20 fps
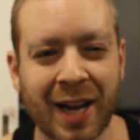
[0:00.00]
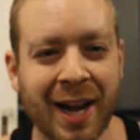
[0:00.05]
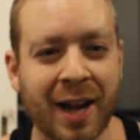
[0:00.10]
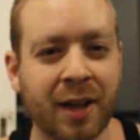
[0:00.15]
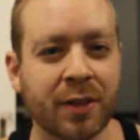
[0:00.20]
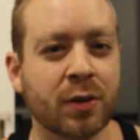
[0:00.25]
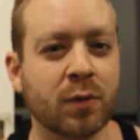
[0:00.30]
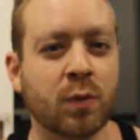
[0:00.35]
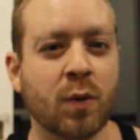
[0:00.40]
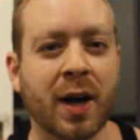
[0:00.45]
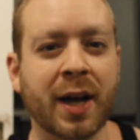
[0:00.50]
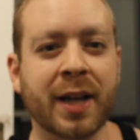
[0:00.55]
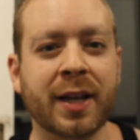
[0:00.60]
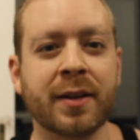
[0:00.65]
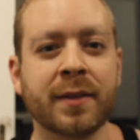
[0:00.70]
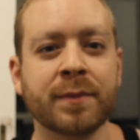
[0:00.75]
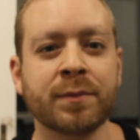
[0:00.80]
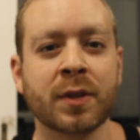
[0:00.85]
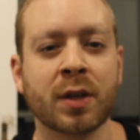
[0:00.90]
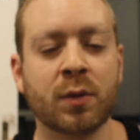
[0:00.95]
of the way,
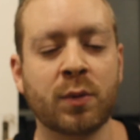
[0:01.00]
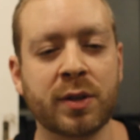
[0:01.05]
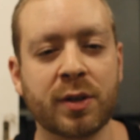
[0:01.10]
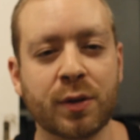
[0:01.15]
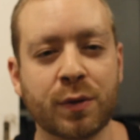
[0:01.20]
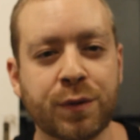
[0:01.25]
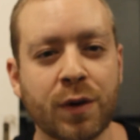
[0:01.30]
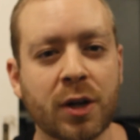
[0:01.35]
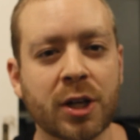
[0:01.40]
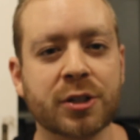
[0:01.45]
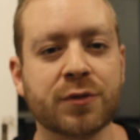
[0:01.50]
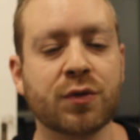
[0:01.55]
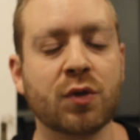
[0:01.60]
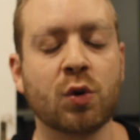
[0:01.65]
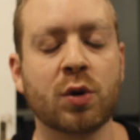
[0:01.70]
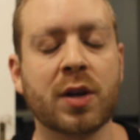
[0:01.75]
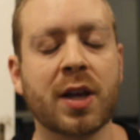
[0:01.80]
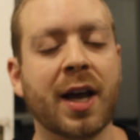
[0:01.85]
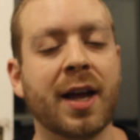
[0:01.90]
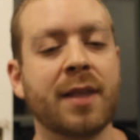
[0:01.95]
win your first
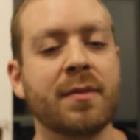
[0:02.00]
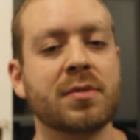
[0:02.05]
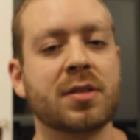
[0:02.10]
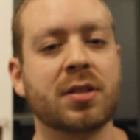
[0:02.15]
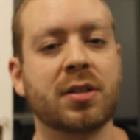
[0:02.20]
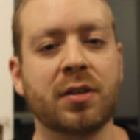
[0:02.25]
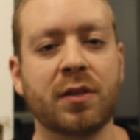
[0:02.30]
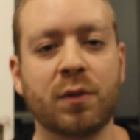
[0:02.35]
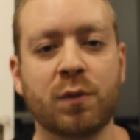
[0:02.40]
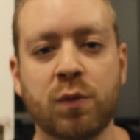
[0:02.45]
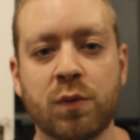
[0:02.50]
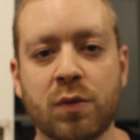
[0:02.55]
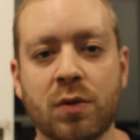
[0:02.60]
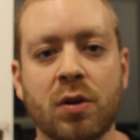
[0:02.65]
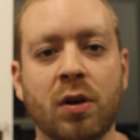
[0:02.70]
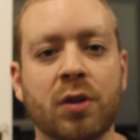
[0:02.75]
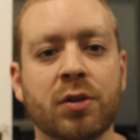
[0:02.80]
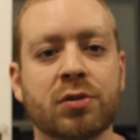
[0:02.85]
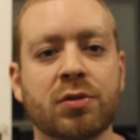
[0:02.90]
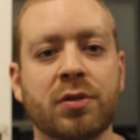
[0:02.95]
four games, you've
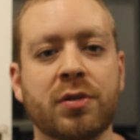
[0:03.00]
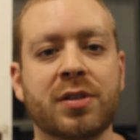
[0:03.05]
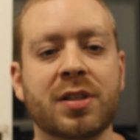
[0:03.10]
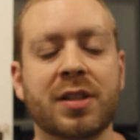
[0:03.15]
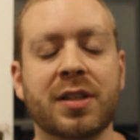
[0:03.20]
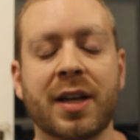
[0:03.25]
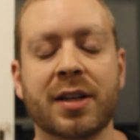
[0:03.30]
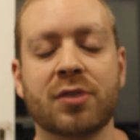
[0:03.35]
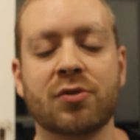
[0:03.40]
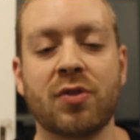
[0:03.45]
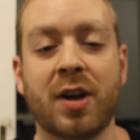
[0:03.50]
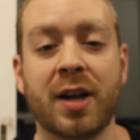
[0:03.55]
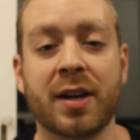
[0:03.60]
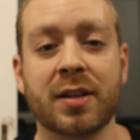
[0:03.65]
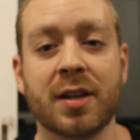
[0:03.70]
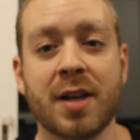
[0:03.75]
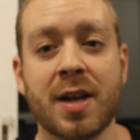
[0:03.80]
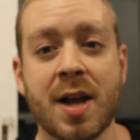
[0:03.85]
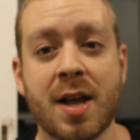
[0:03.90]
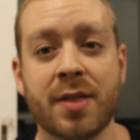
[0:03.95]
got through to the next round,
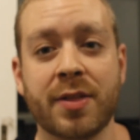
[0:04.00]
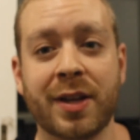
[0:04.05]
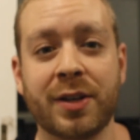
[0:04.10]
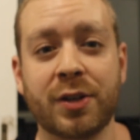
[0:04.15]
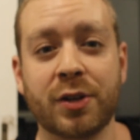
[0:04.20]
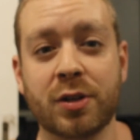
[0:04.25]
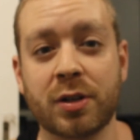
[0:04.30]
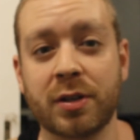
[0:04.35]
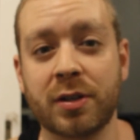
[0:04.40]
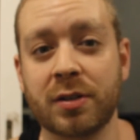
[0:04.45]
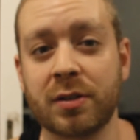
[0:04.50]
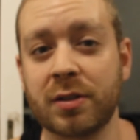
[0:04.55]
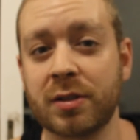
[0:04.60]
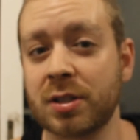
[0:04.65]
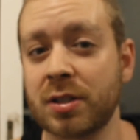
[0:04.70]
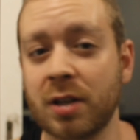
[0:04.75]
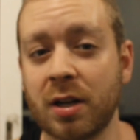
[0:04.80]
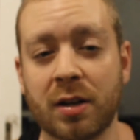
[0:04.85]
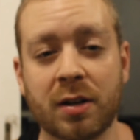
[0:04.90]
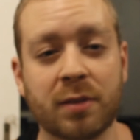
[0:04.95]
then you can
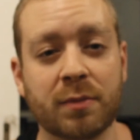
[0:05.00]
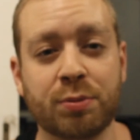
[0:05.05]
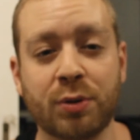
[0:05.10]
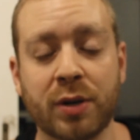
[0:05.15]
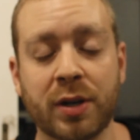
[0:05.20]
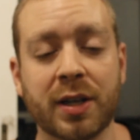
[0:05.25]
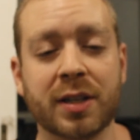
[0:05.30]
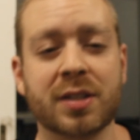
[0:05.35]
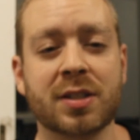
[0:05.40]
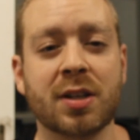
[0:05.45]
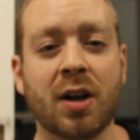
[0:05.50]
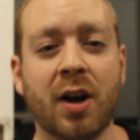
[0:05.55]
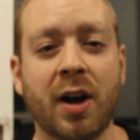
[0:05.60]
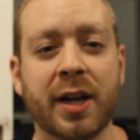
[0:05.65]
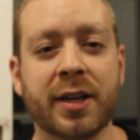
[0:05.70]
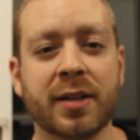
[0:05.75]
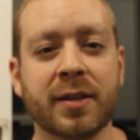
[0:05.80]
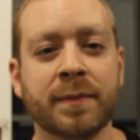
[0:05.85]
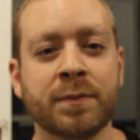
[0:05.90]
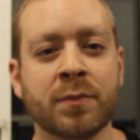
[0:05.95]
start, put it
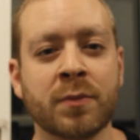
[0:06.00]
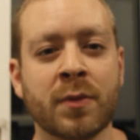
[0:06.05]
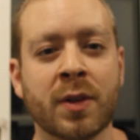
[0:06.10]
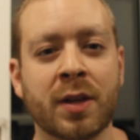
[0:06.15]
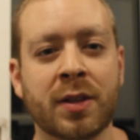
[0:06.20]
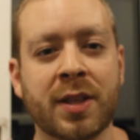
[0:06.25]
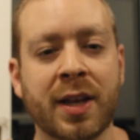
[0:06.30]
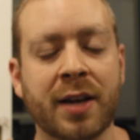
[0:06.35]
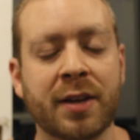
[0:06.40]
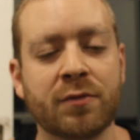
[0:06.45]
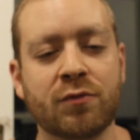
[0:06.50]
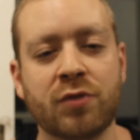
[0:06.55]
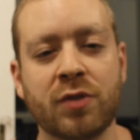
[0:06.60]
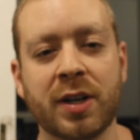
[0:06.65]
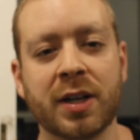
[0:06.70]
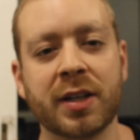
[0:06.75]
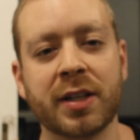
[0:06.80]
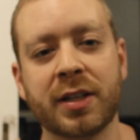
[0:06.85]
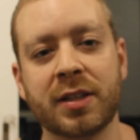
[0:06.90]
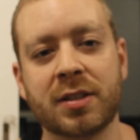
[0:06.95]
aside then
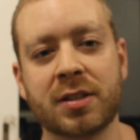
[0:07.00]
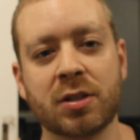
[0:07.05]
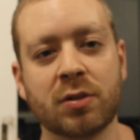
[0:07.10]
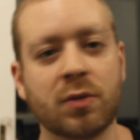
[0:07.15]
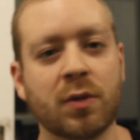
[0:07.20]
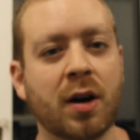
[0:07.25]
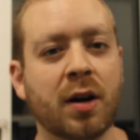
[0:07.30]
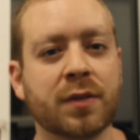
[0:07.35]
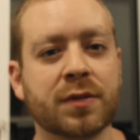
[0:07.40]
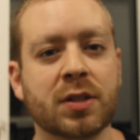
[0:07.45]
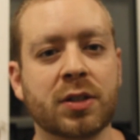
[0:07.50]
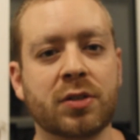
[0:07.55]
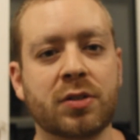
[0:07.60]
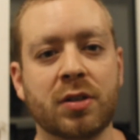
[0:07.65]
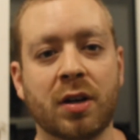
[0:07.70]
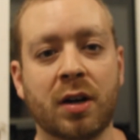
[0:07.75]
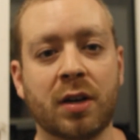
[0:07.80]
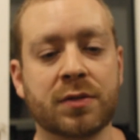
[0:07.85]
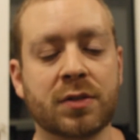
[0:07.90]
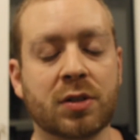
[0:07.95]
really till
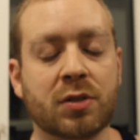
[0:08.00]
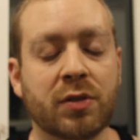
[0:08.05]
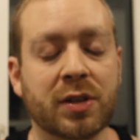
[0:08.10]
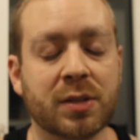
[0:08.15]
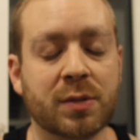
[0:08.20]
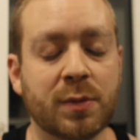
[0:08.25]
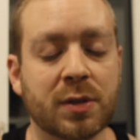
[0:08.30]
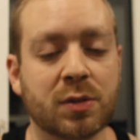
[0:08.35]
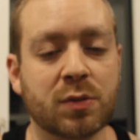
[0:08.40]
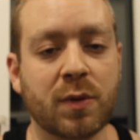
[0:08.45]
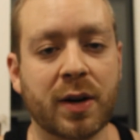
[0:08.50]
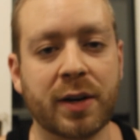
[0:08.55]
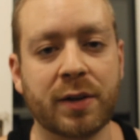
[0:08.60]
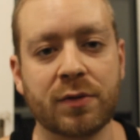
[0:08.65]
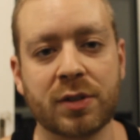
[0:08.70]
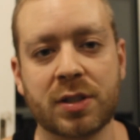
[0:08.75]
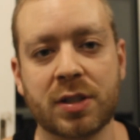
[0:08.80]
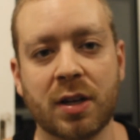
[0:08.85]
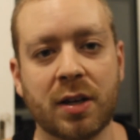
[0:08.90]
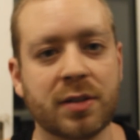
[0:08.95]
after Christmas when it
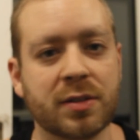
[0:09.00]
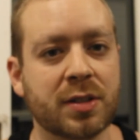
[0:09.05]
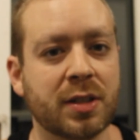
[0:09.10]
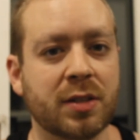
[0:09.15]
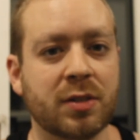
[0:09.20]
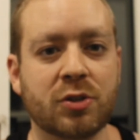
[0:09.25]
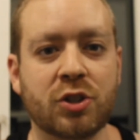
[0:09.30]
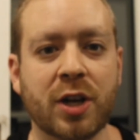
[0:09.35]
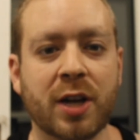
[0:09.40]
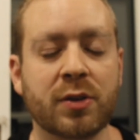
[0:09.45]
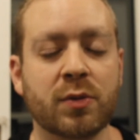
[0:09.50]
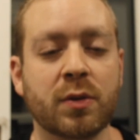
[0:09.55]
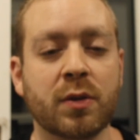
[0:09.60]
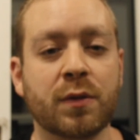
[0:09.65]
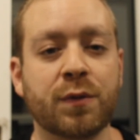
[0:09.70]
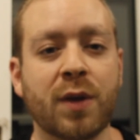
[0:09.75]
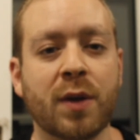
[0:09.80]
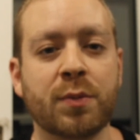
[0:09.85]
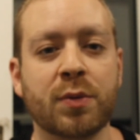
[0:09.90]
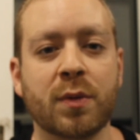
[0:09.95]
returns in January
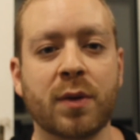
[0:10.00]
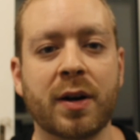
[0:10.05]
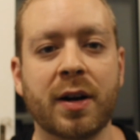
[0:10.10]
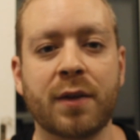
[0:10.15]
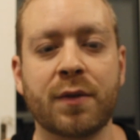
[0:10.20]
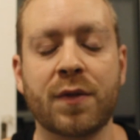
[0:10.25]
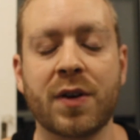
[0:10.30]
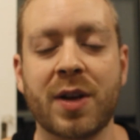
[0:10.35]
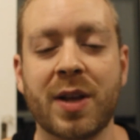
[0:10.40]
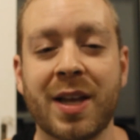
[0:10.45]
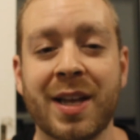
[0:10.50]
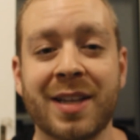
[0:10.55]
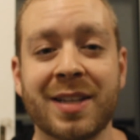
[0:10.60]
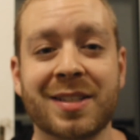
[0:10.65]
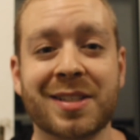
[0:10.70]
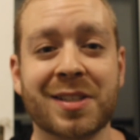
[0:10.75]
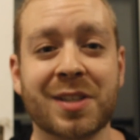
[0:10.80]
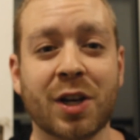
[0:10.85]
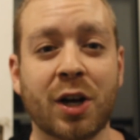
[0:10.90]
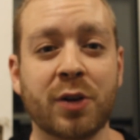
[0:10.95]
or February, whenever it
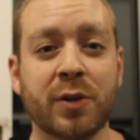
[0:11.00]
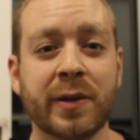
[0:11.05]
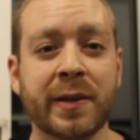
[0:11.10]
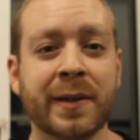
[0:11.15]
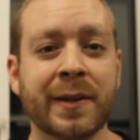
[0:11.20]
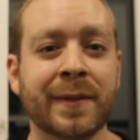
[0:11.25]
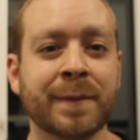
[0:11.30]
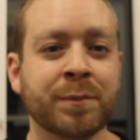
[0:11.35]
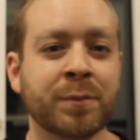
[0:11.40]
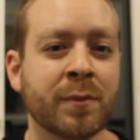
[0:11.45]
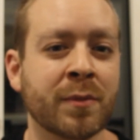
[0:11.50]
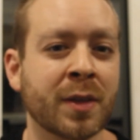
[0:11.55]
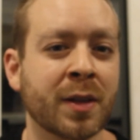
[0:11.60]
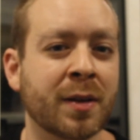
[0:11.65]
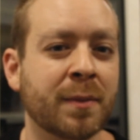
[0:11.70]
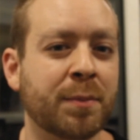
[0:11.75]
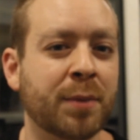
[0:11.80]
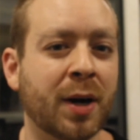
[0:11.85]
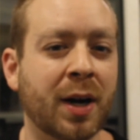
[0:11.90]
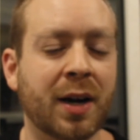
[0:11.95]
is. So
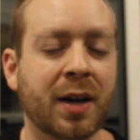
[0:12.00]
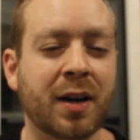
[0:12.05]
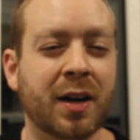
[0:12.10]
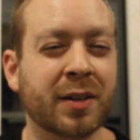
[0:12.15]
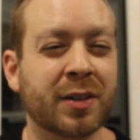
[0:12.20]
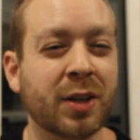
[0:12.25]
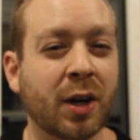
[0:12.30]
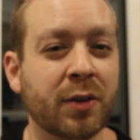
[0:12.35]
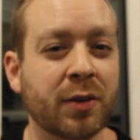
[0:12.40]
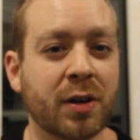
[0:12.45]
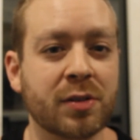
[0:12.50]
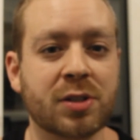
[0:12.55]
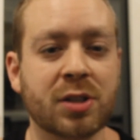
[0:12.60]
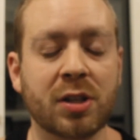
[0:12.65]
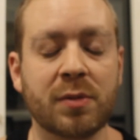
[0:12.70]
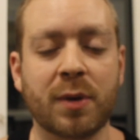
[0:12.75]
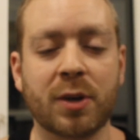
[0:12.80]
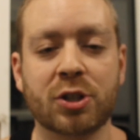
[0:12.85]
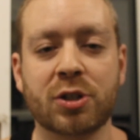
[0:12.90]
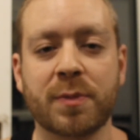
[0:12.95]
But I don't know
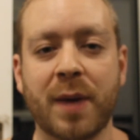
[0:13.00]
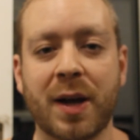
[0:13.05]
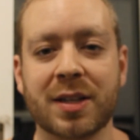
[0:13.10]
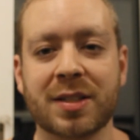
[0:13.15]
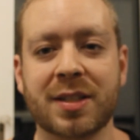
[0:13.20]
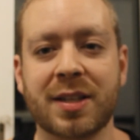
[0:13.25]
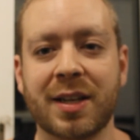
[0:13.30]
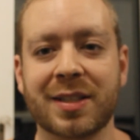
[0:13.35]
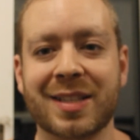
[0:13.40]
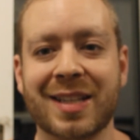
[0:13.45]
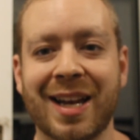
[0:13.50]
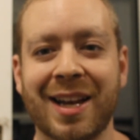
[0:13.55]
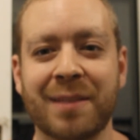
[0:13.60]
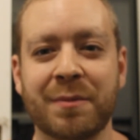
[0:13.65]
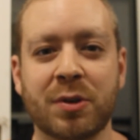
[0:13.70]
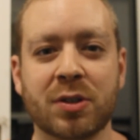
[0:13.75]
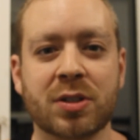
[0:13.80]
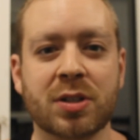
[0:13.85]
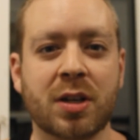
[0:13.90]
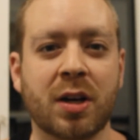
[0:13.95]
too much about Cska
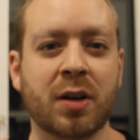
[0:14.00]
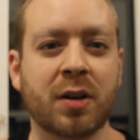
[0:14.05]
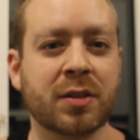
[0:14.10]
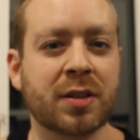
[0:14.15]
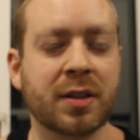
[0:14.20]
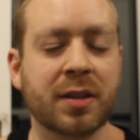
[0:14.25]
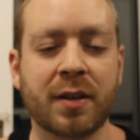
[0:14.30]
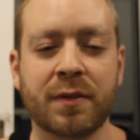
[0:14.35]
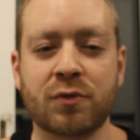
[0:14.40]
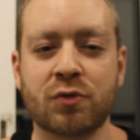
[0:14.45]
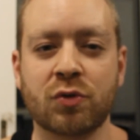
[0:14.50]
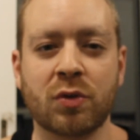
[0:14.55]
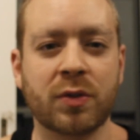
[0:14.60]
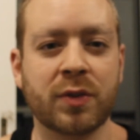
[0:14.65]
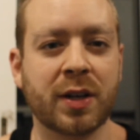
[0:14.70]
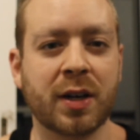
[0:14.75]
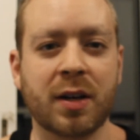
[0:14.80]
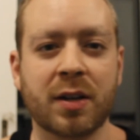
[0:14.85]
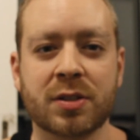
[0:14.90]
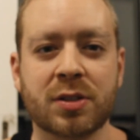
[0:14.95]
Moscow. I think they've drawn
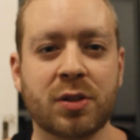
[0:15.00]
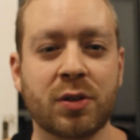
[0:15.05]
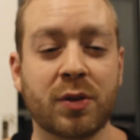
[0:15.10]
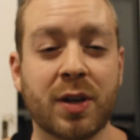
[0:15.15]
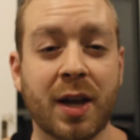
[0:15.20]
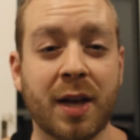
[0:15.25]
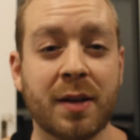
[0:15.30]
their last two